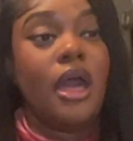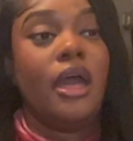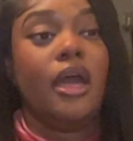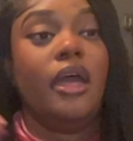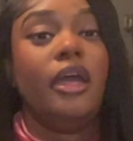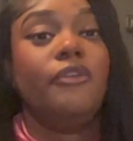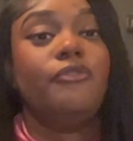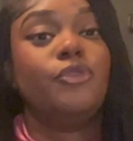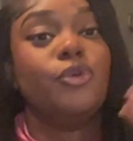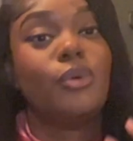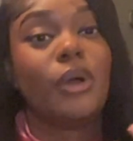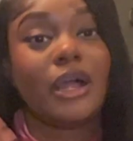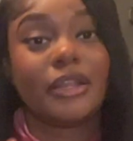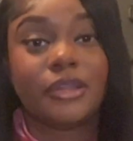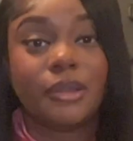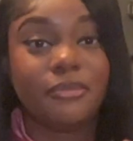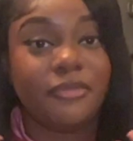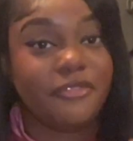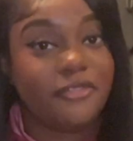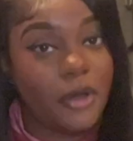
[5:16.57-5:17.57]
If you got
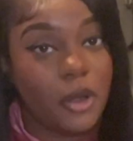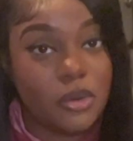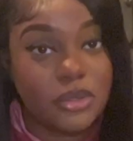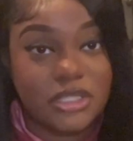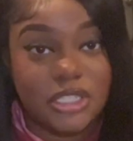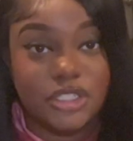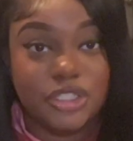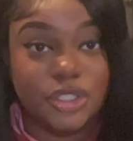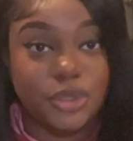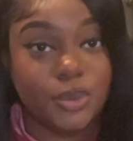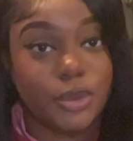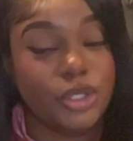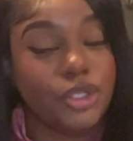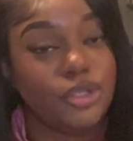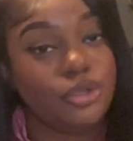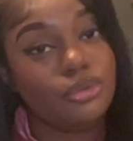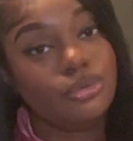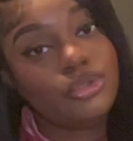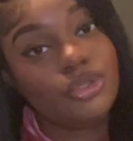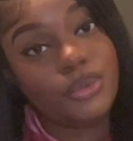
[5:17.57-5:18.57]
them folks that just wanna
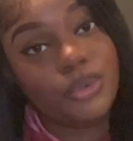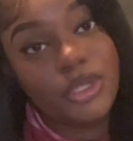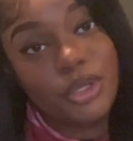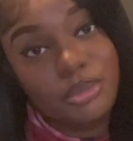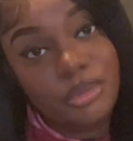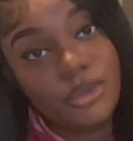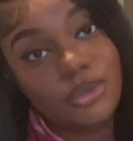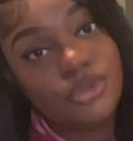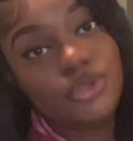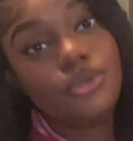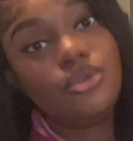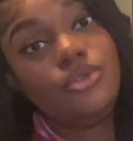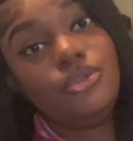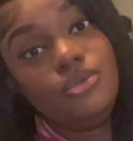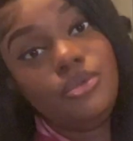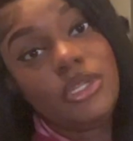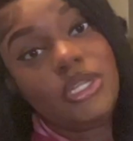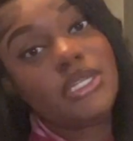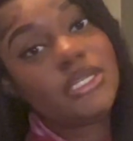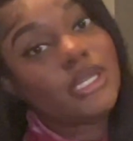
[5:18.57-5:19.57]
use you and abuse you,
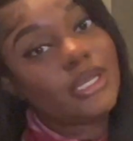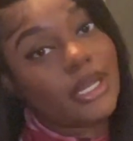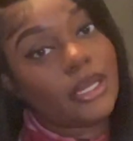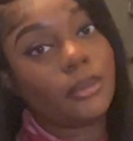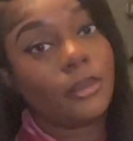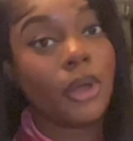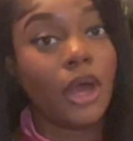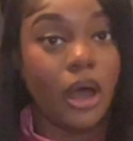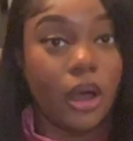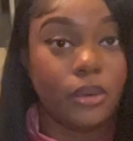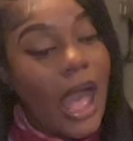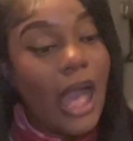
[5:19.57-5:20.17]
you need to let them go.